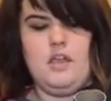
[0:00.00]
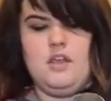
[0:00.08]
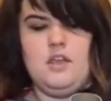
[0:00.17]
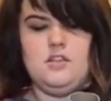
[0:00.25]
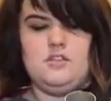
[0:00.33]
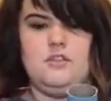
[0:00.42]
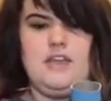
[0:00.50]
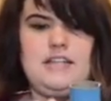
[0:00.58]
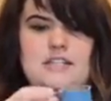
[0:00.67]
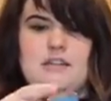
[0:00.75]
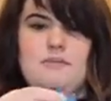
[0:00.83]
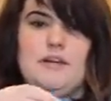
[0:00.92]
so that's
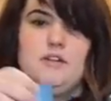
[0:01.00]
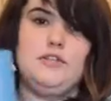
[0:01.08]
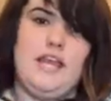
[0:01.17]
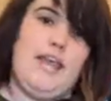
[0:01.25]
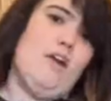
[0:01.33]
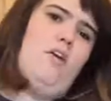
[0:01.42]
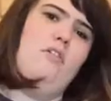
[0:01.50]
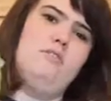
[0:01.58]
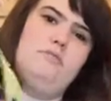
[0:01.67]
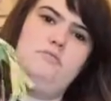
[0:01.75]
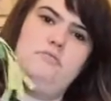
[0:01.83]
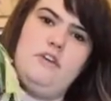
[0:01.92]
gonna be our tail,
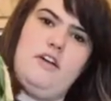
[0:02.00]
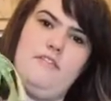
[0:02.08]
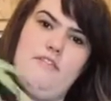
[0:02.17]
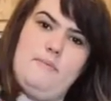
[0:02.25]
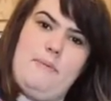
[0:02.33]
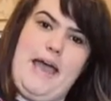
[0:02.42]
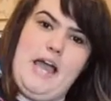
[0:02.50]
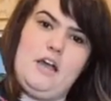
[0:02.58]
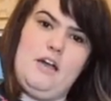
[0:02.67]
the back